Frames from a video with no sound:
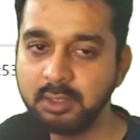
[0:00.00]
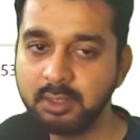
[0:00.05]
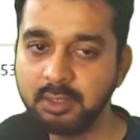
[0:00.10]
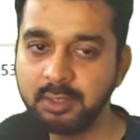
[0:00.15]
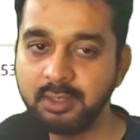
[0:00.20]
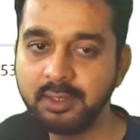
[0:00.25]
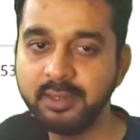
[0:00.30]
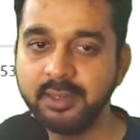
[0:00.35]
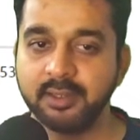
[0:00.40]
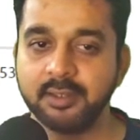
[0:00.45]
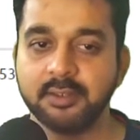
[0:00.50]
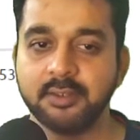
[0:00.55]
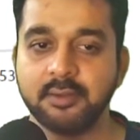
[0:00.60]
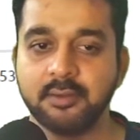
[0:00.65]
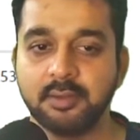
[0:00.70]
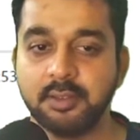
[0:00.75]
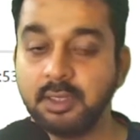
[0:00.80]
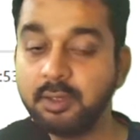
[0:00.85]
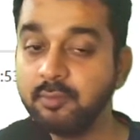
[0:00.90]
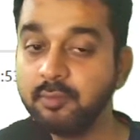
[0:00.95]
links
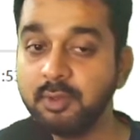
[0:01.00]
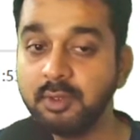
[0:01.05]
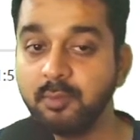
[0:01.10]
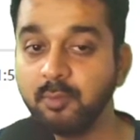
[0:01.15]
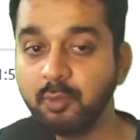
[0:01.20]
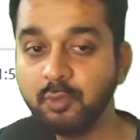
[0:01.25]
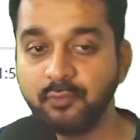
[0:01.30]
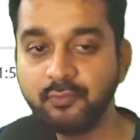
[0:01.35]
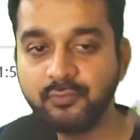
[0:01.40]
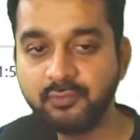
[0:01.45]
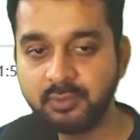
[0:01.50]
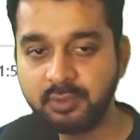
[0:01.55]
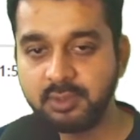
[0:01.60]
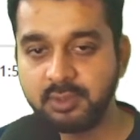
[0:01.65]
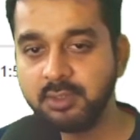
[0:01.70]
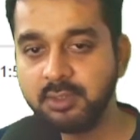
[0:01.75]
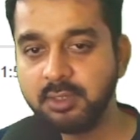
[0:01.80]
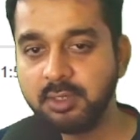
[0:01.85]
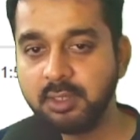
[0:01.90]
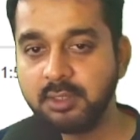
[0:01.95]
that we removed in
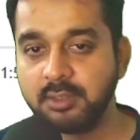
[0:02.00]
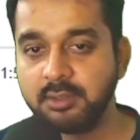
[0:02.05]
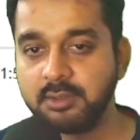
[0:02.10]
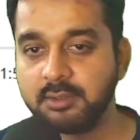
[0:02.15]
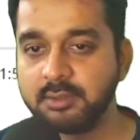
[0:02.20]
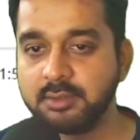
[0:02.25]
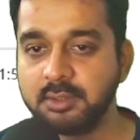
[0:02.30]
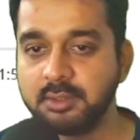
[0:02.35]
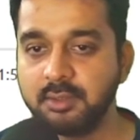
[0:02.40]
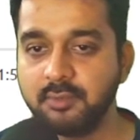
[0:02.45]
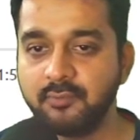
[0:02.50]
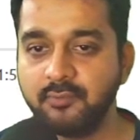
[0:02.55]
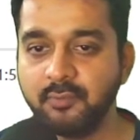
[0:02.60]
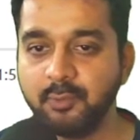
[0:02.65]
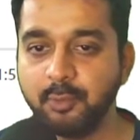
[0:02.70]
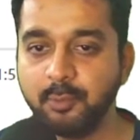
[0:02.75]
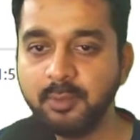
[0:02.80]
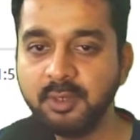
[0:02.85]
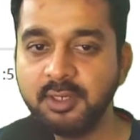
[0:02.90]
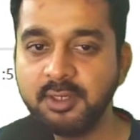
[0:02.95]
the last
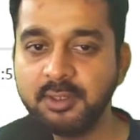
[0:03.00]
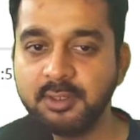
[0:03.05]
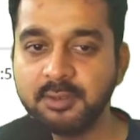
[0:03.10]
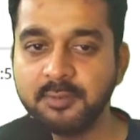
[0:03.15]
few minutes.